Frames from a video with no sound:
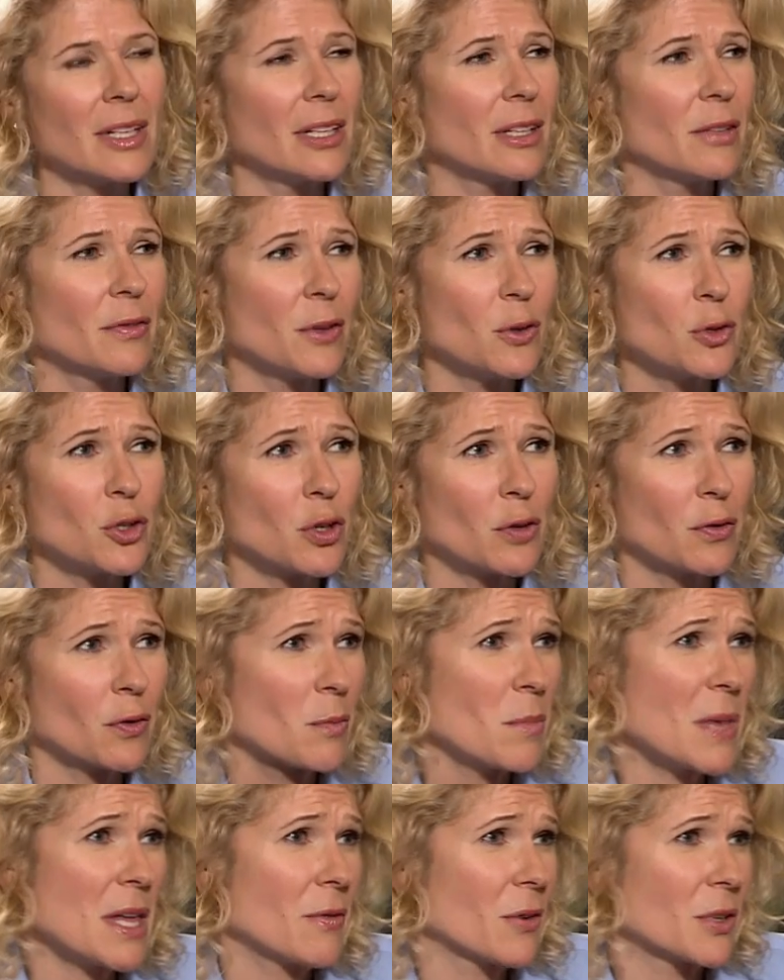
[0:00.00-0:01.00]
And in the future, for
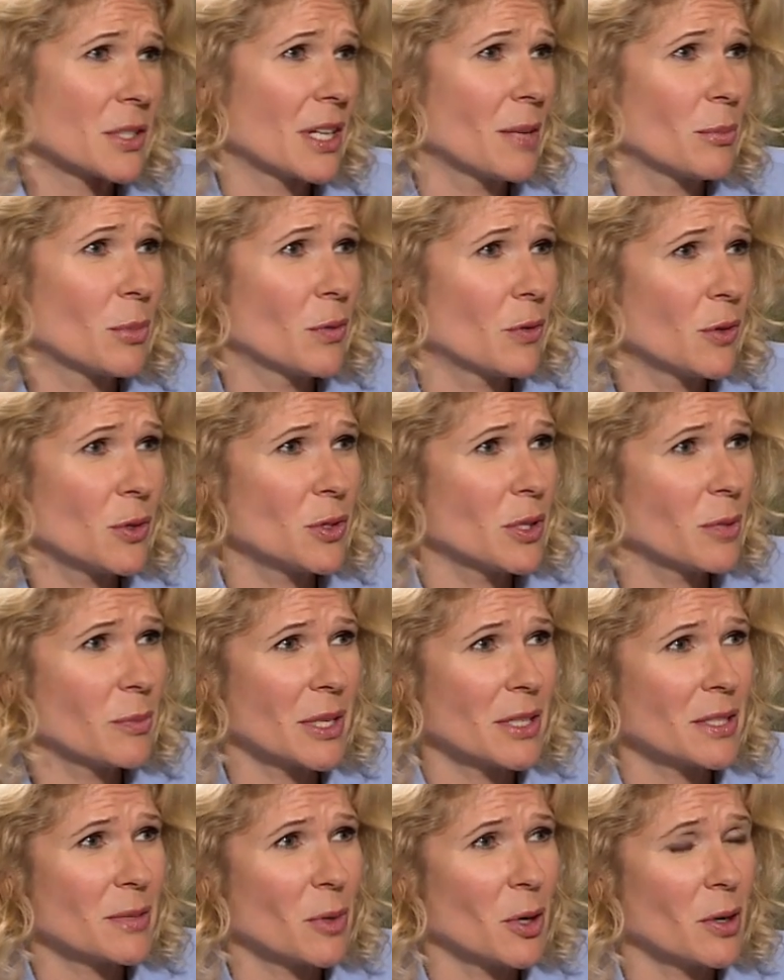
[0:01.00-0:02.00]
me, for example, for using
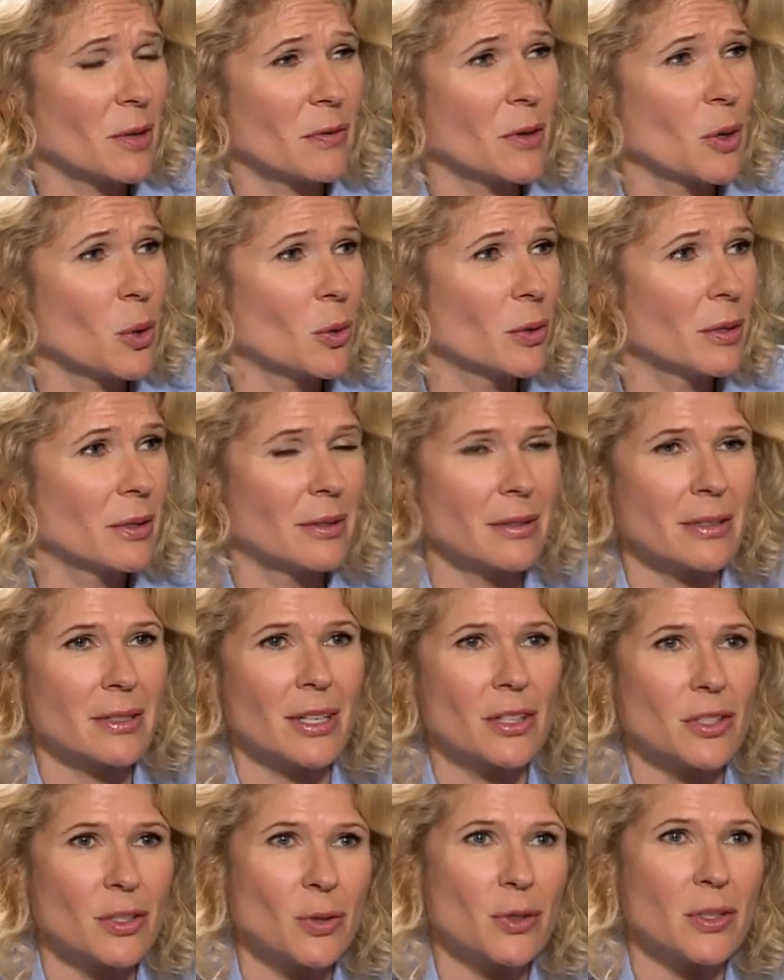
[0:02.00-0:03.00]
my smartphone and
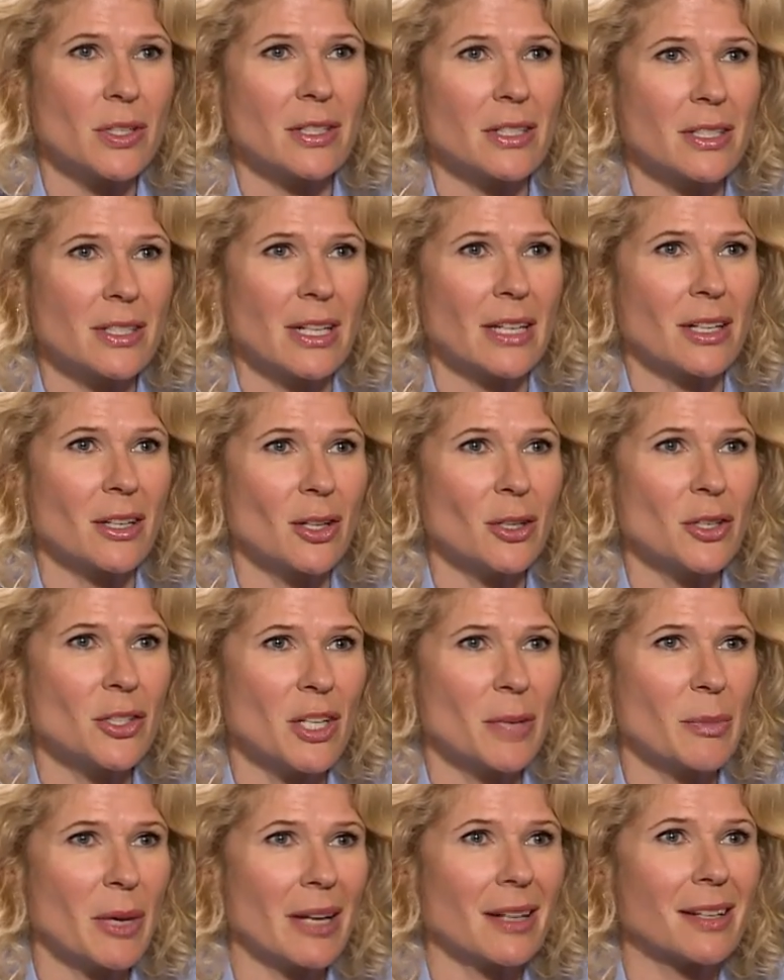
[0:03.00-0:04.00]
such, using this
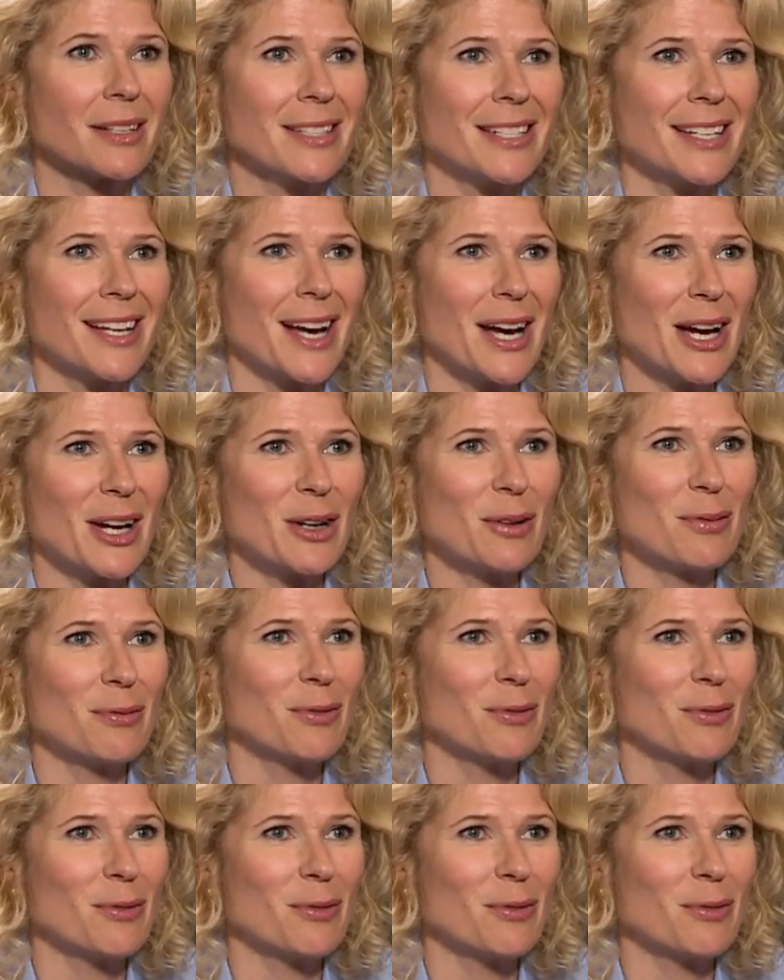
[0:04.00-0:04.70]
technology, am I going to see a higher